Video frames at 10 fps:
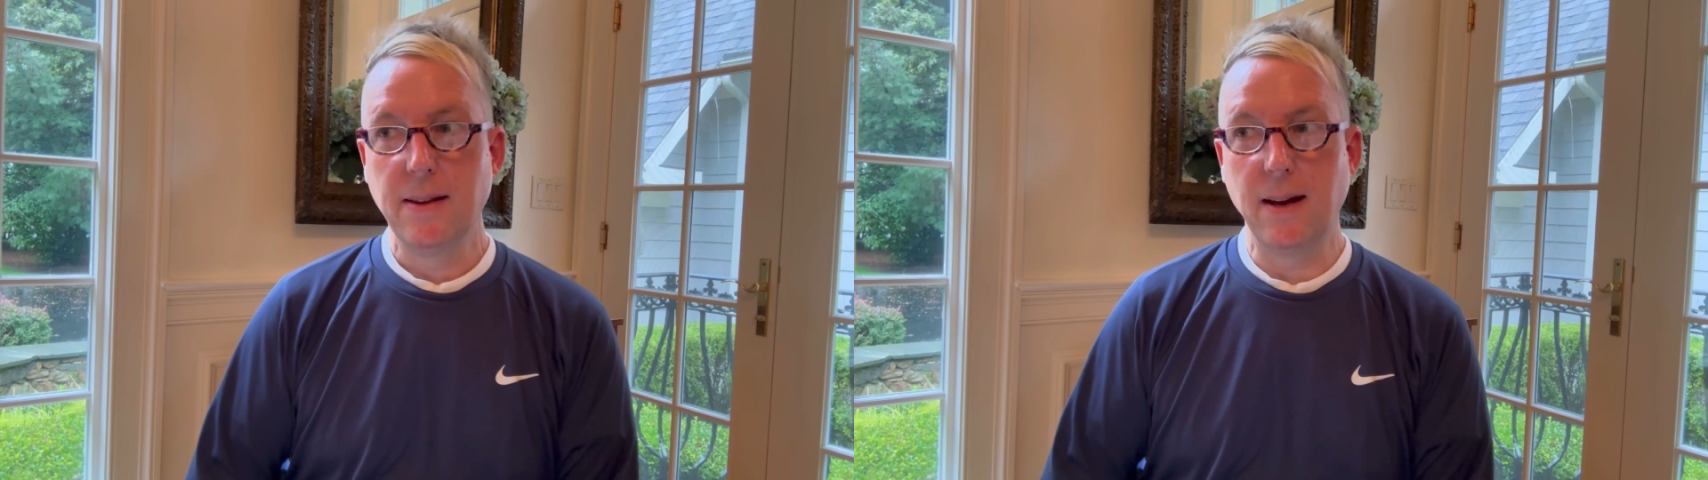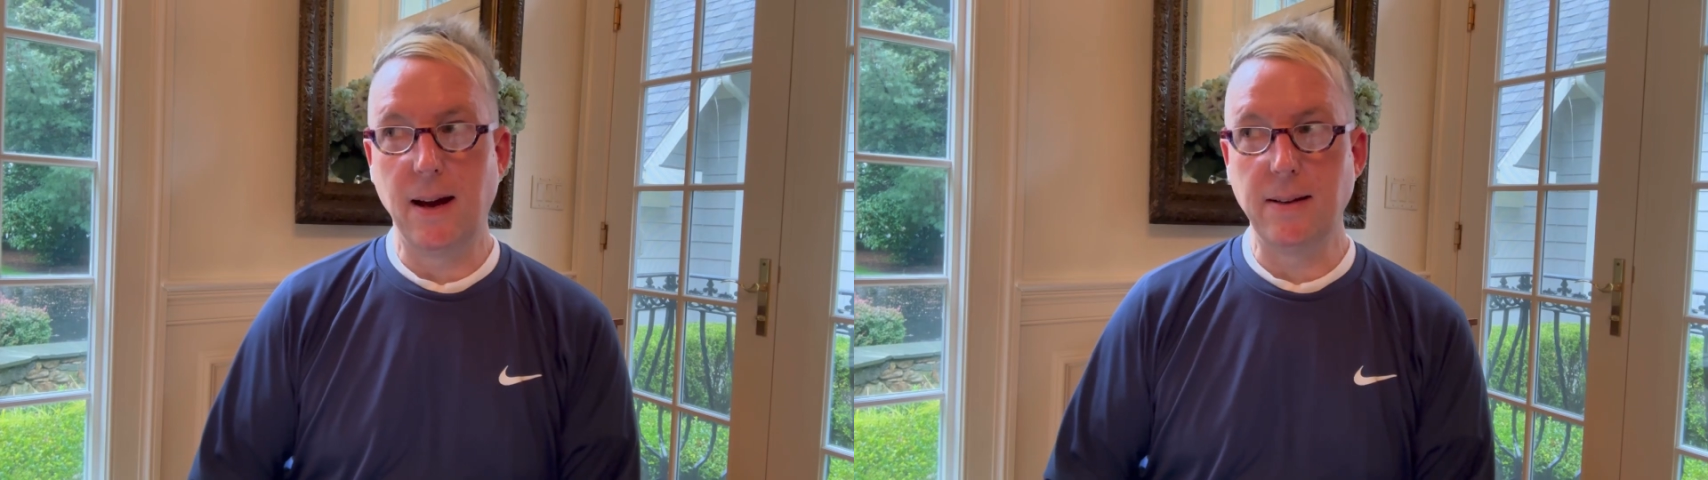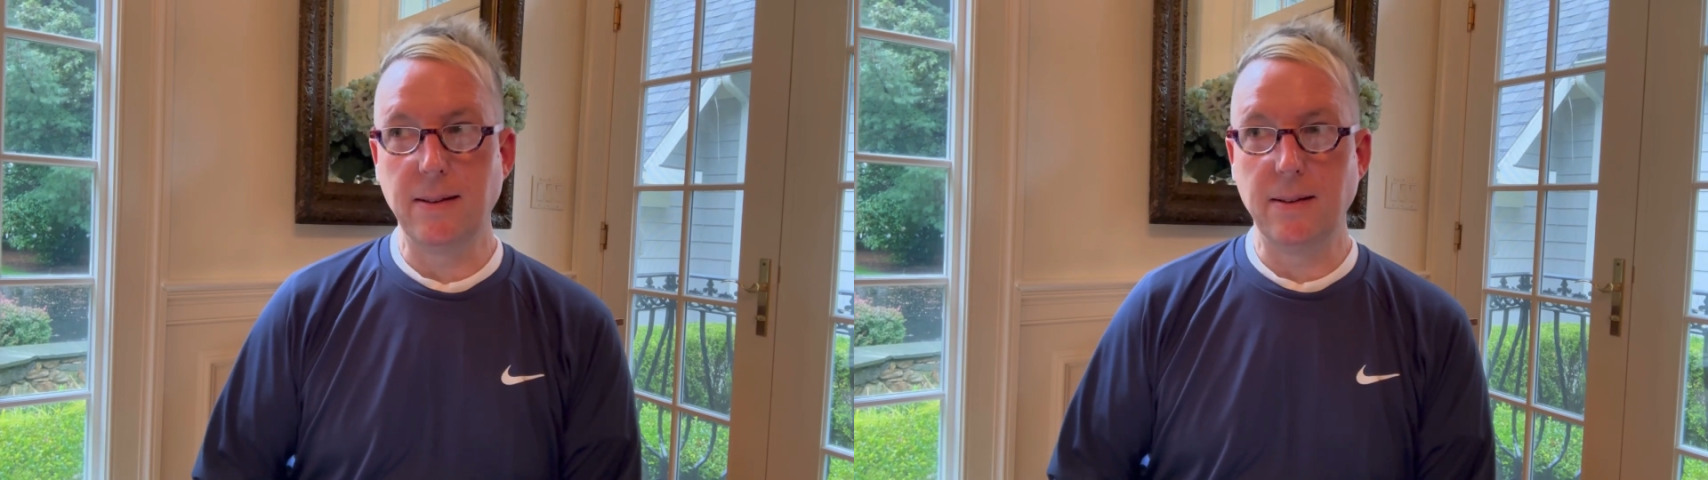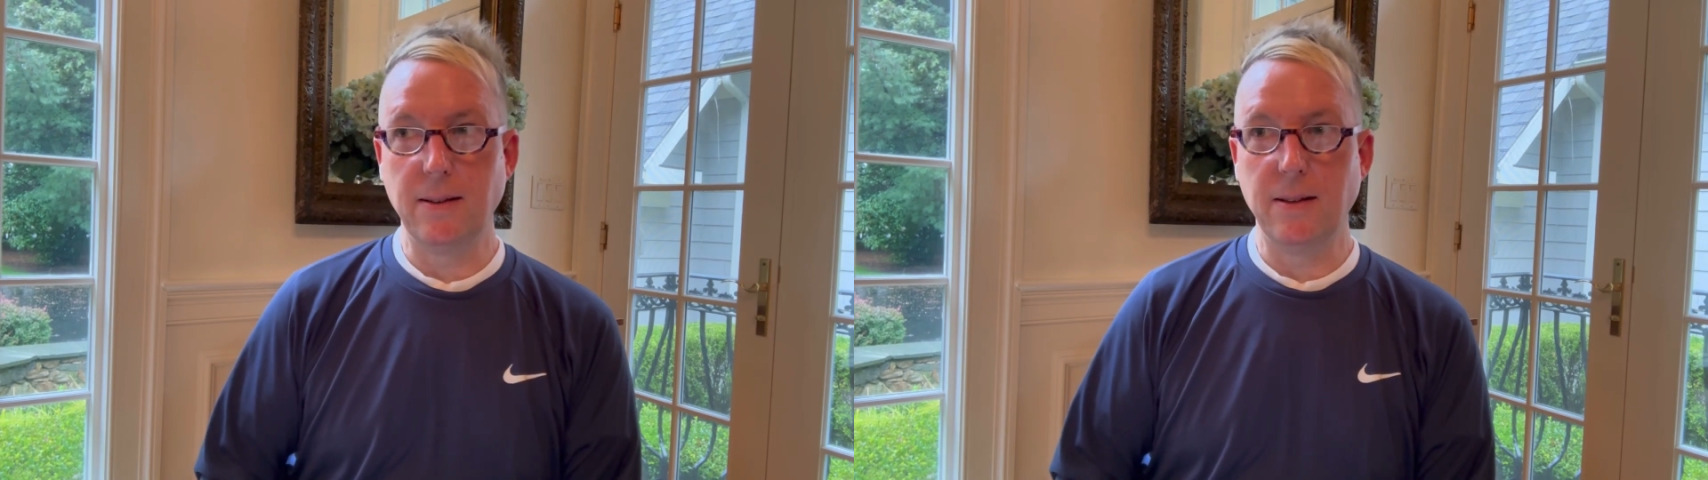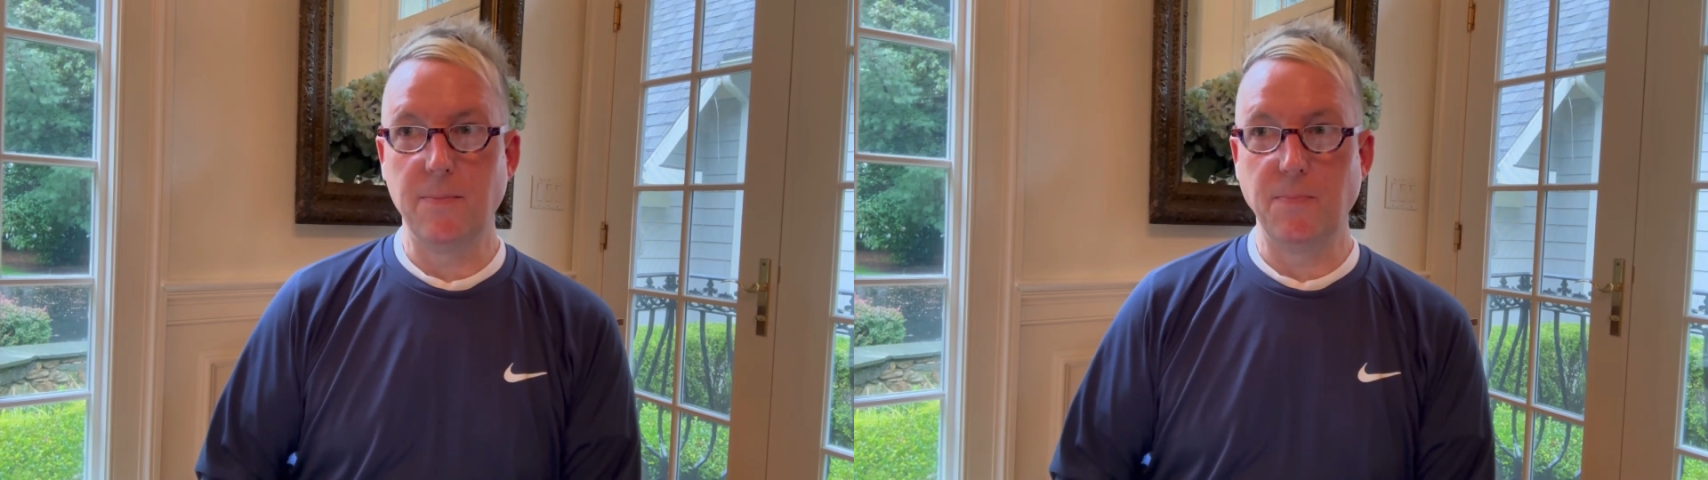that
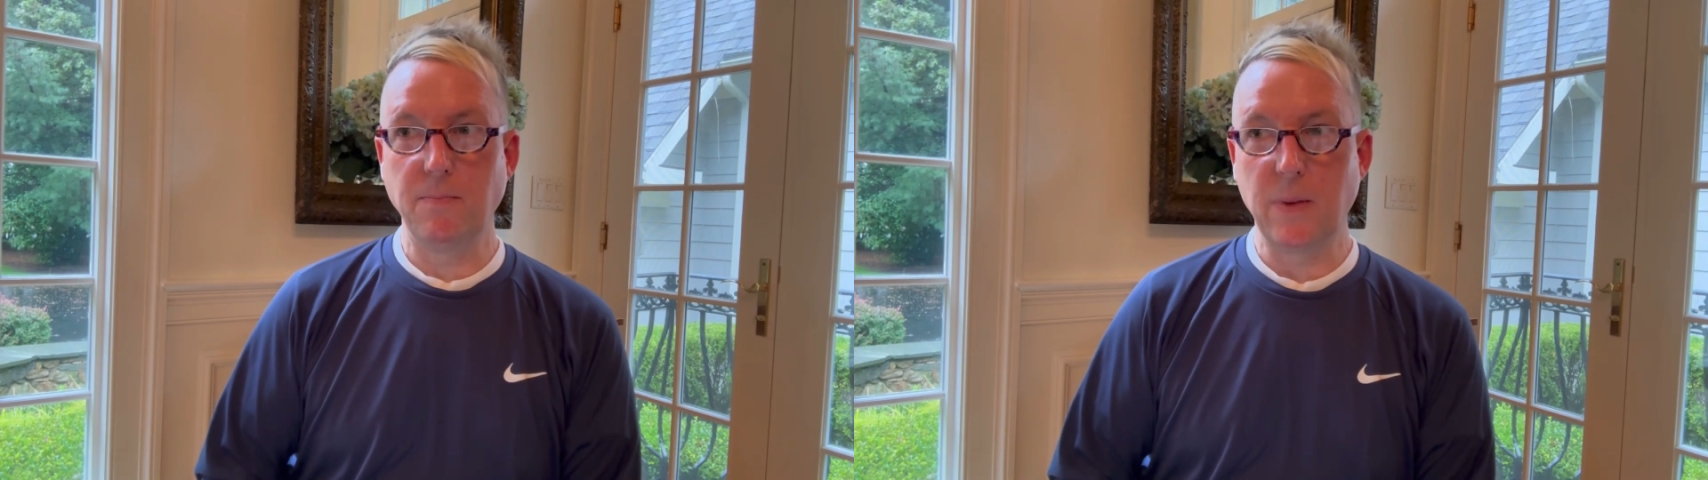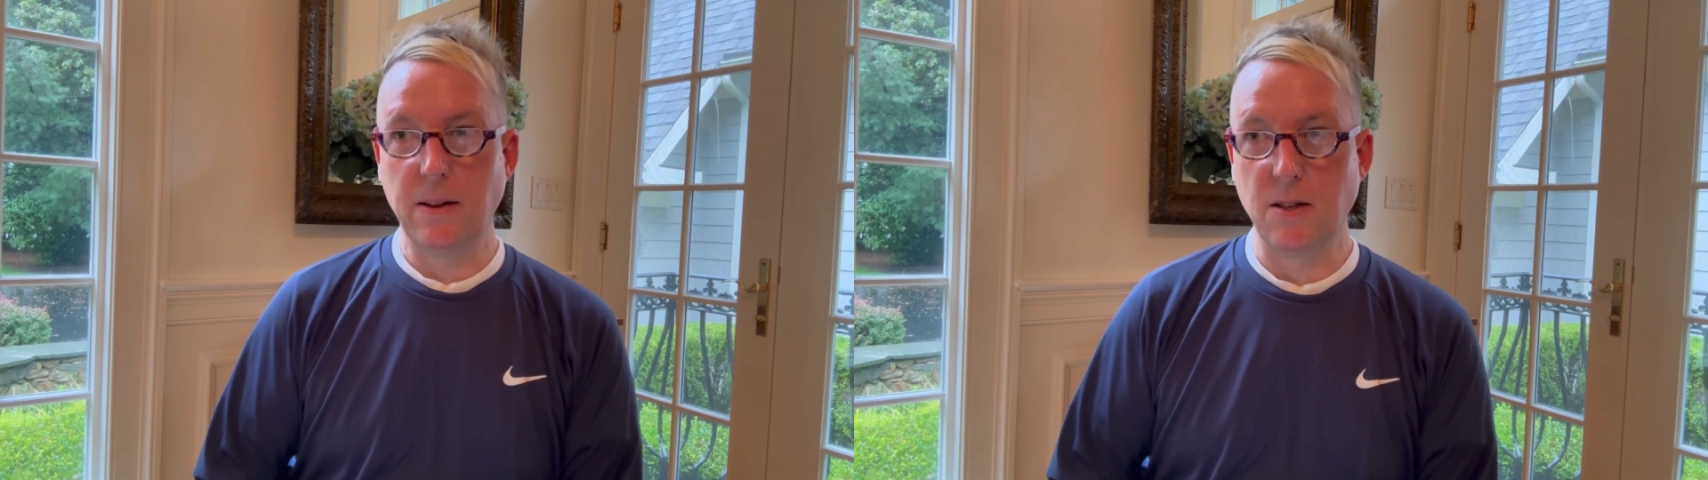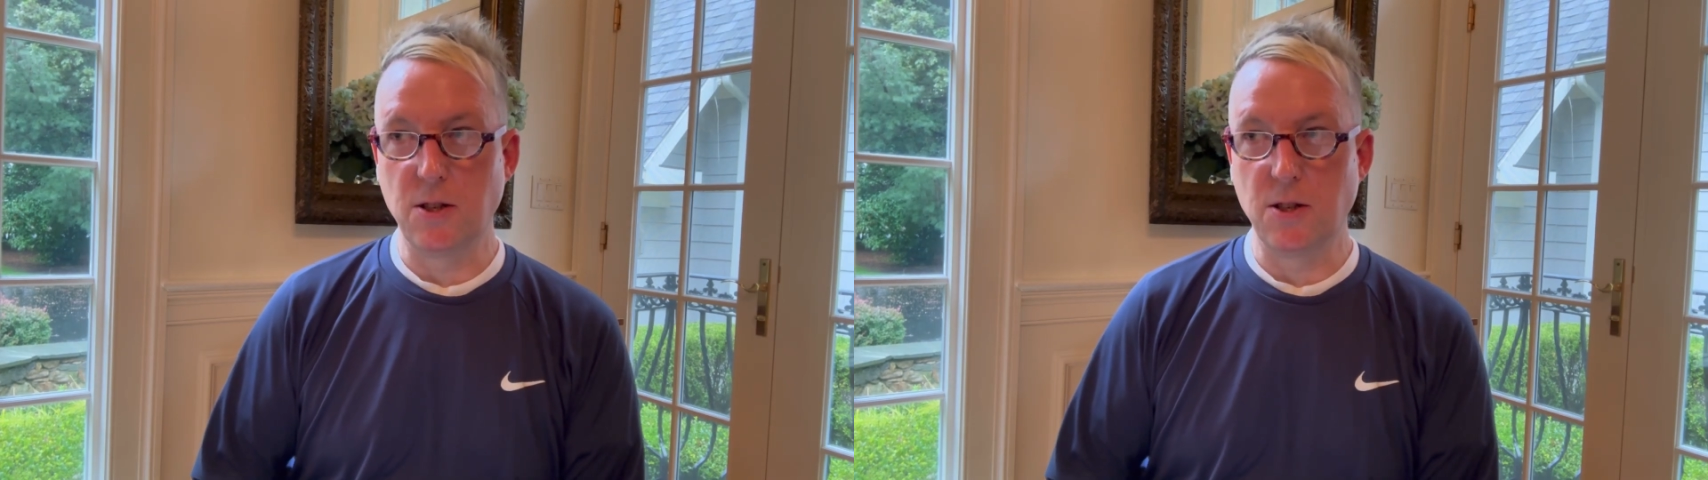the